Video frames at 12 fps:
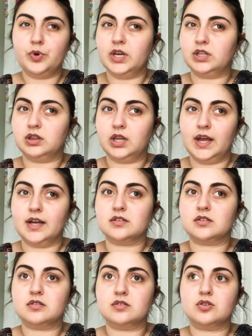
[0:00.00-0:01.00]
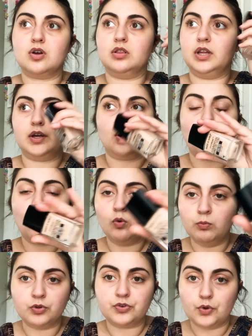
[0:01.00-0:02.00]
It lasts like
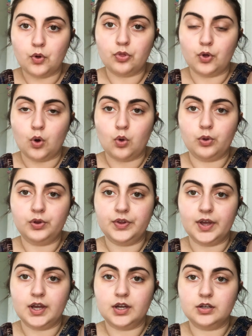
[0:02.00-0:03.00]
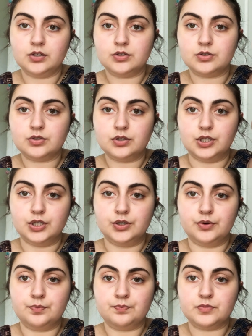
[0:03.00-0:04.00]
almost the whole day, you
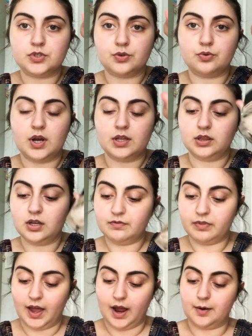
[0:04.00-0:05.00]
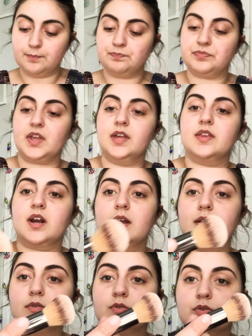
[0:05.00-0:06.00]
know? So I love that. And then
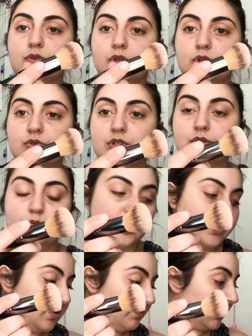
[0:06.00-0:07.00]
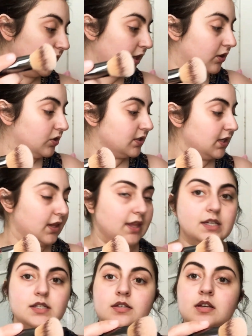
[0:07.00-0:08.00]
I use it with something that looks like
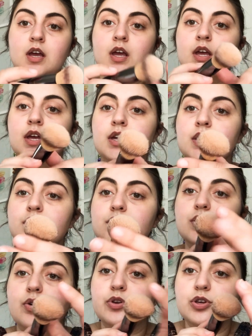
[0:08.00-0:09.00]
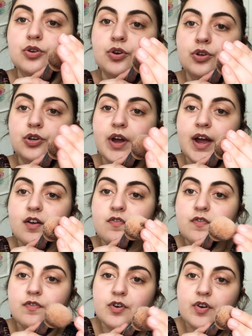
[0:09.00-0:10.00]
this. So, you know, you have
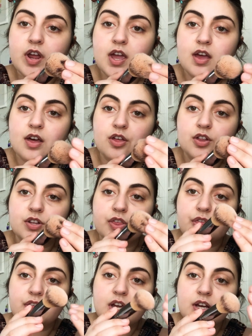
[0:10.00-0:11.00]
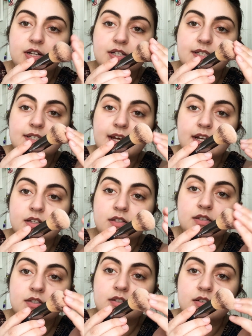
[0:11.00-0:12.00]
a very thick,
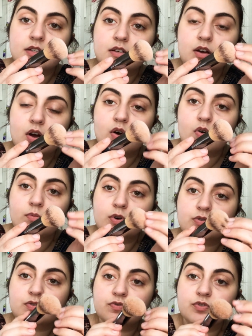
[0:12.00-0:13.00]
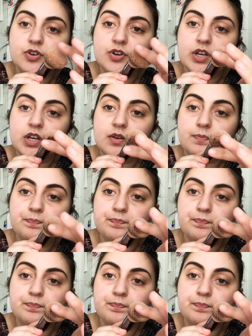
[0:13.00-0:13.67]
dense, almost very,